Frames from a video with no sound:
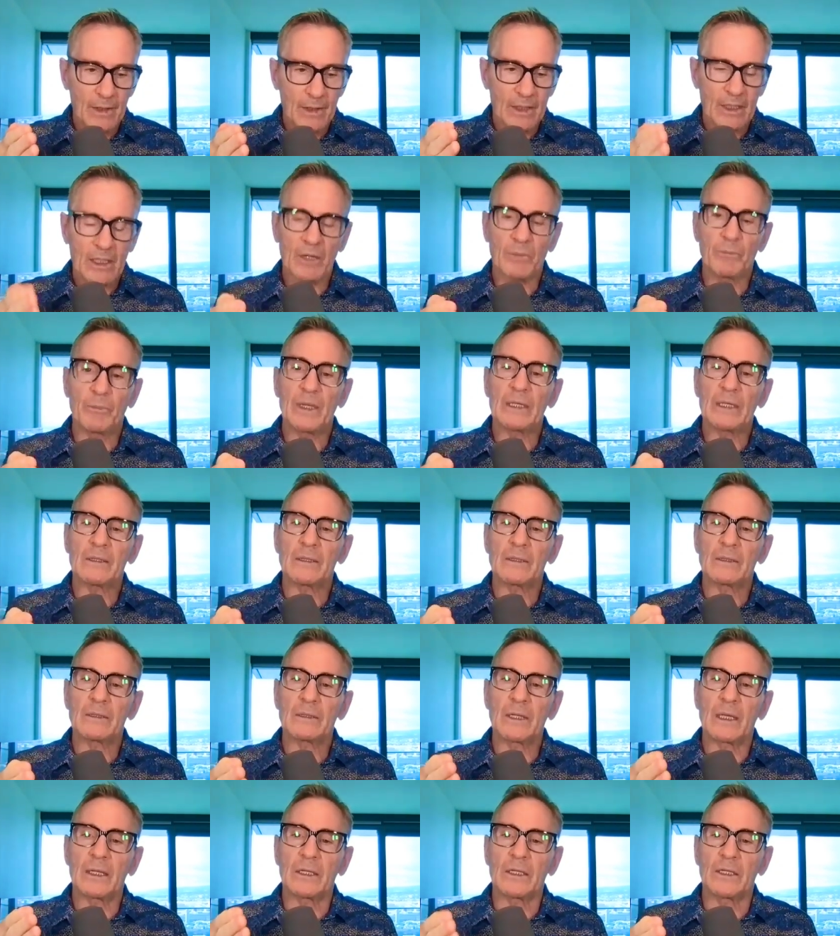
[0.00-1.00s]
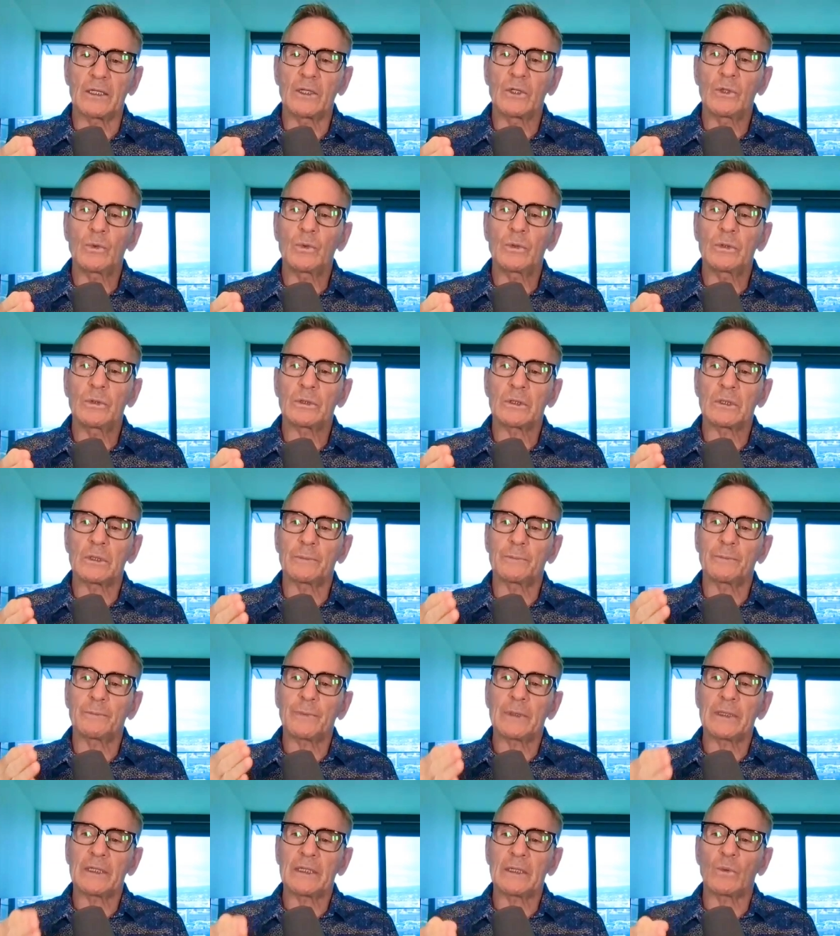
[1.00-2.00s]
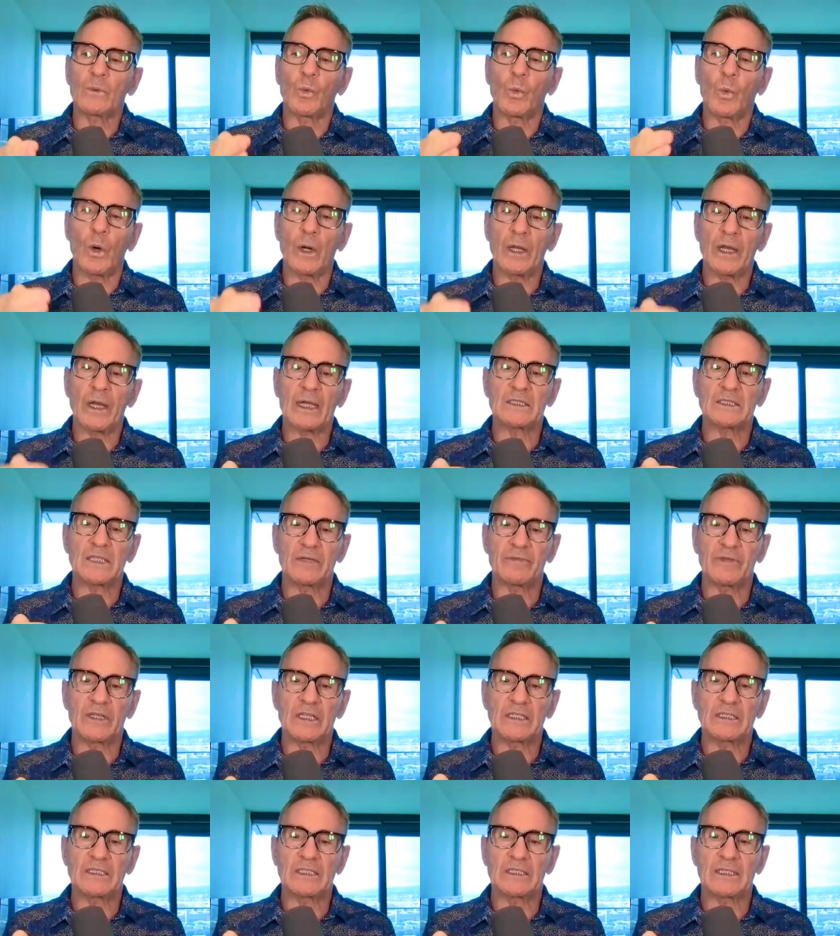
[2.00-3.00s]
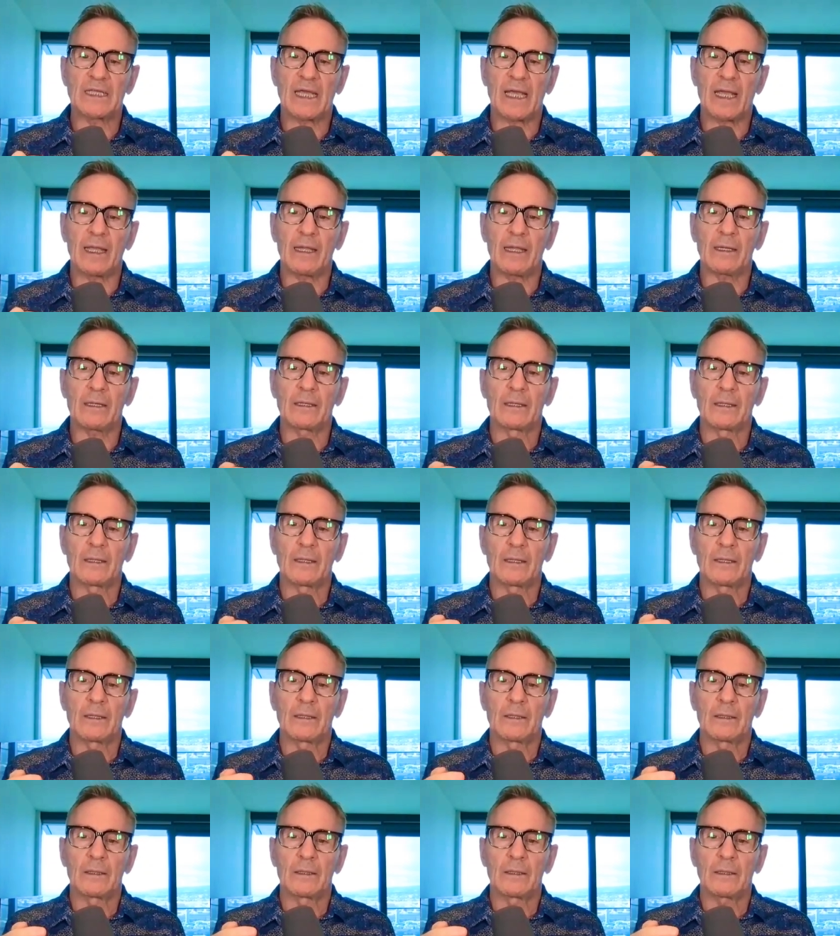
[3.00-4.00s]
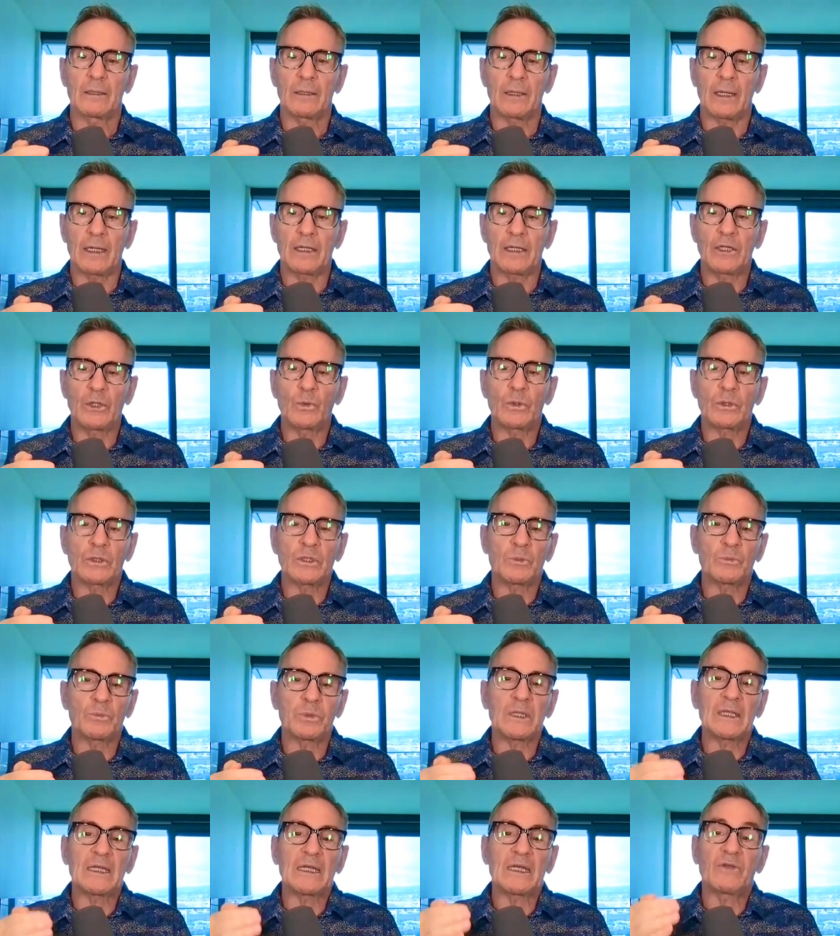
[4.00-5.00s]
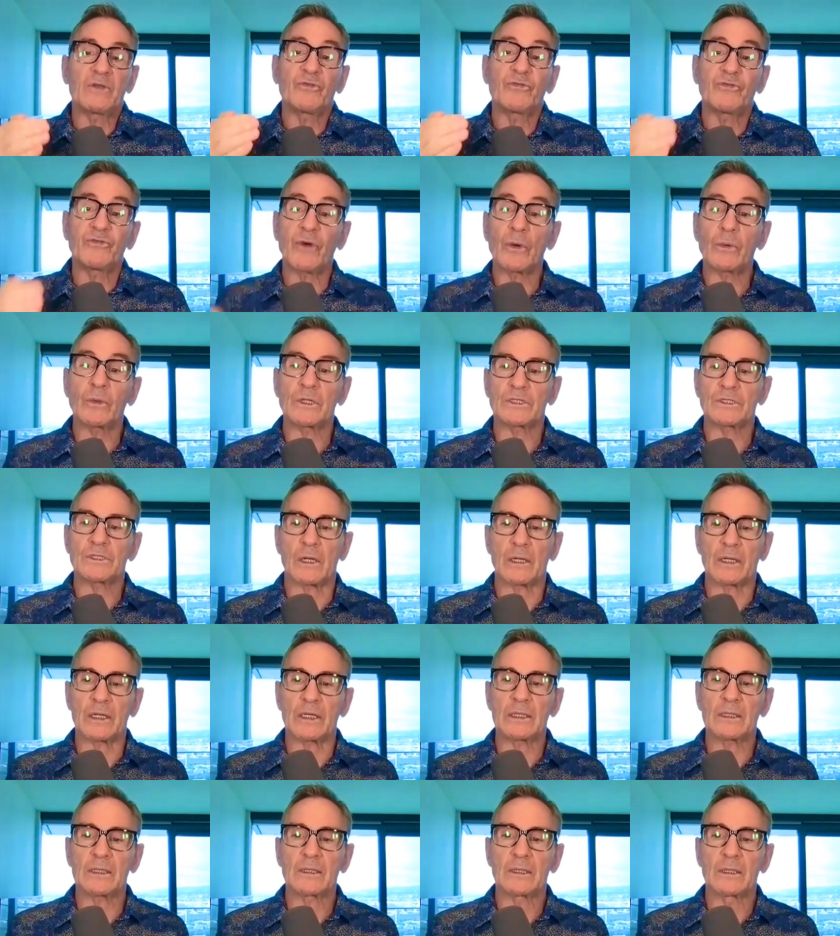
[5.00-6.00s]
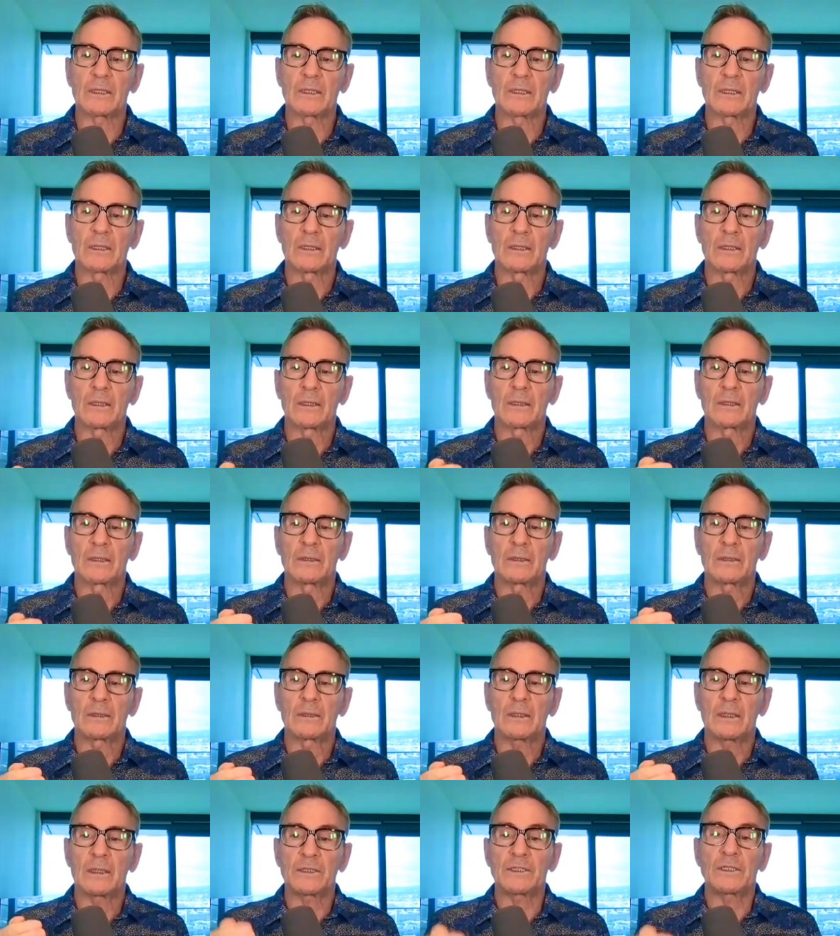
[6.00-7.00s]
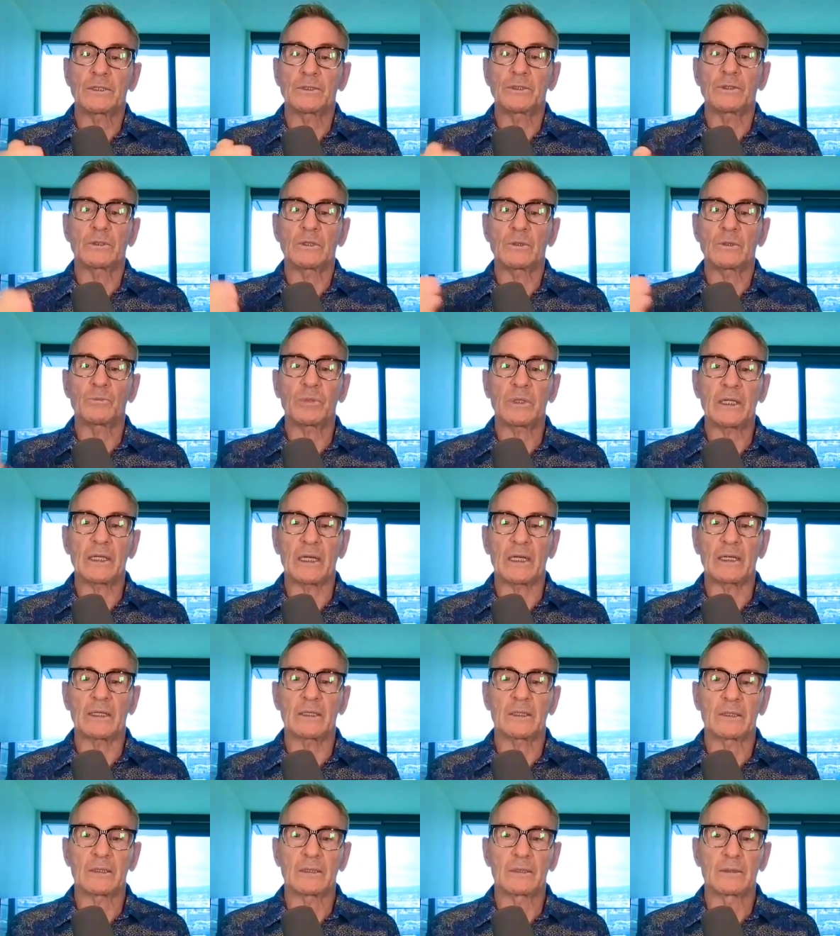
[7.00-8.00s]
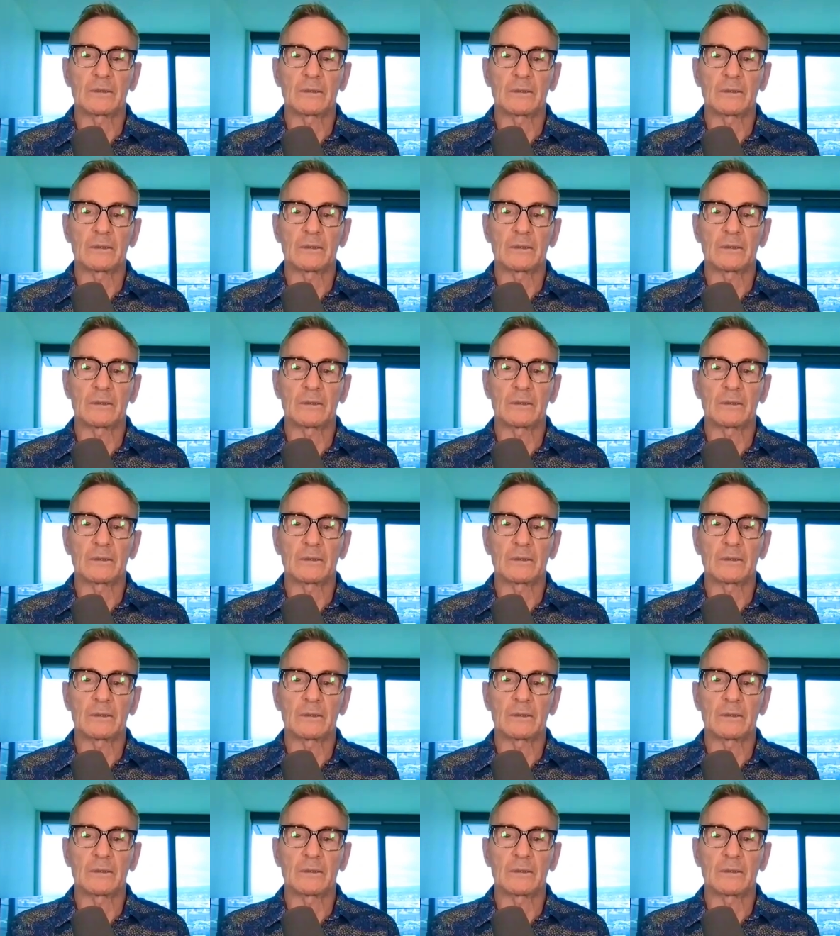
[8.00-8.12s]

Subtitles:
commit that you will complete one activity today and you will completely focus on it until you complete it.